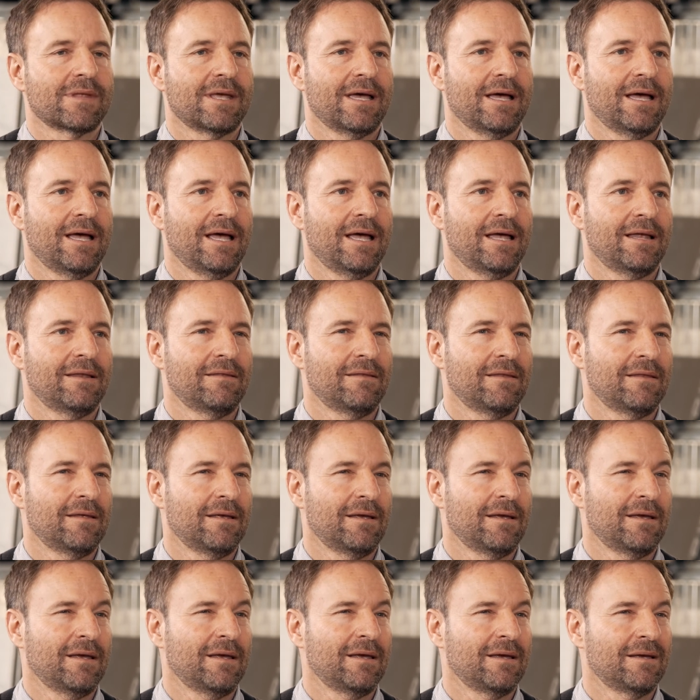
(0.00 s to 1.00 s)
and
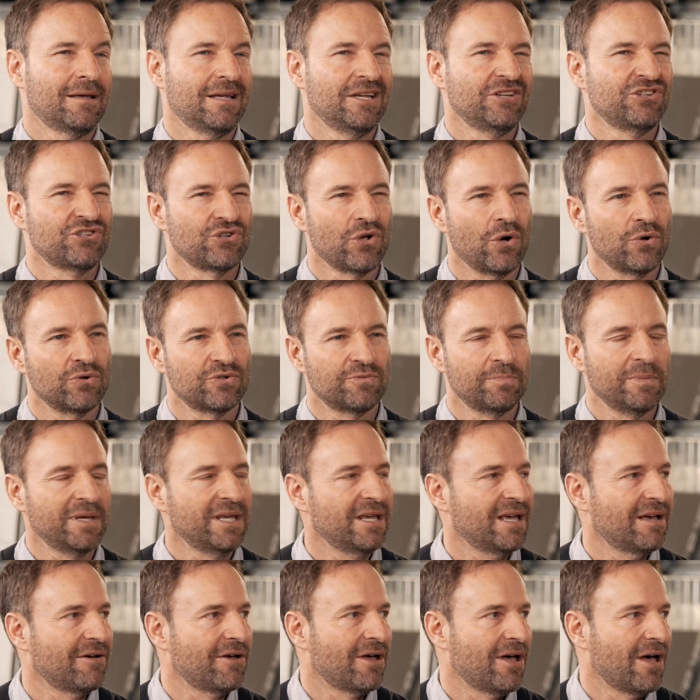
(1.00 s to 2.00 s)
it showed
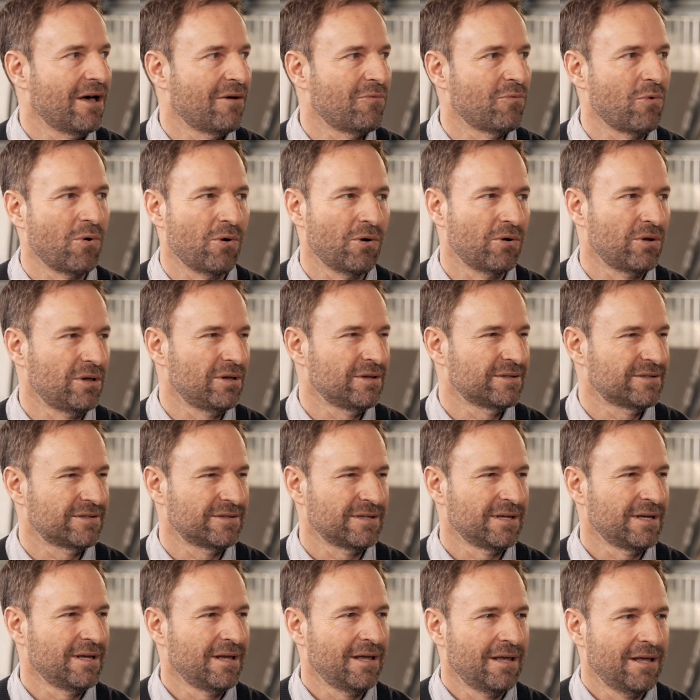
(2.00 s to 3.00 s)
me a, a, world
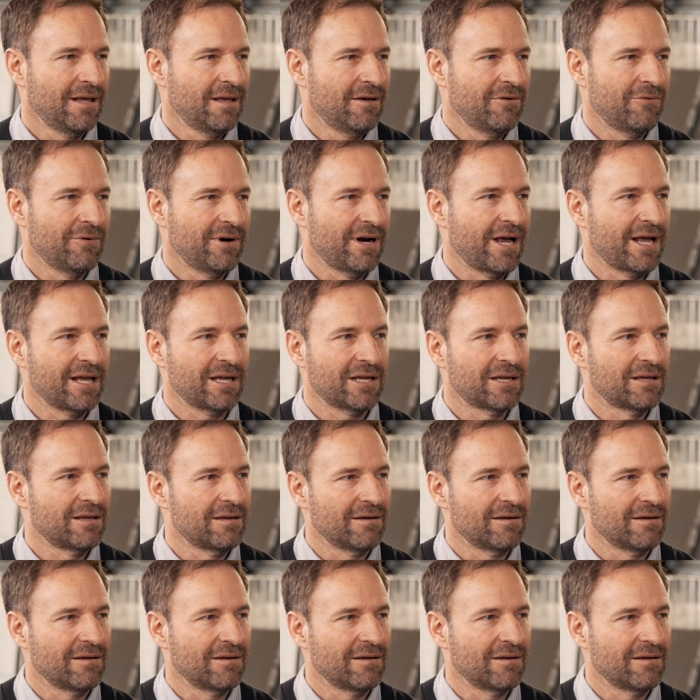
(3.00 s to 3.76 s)
where I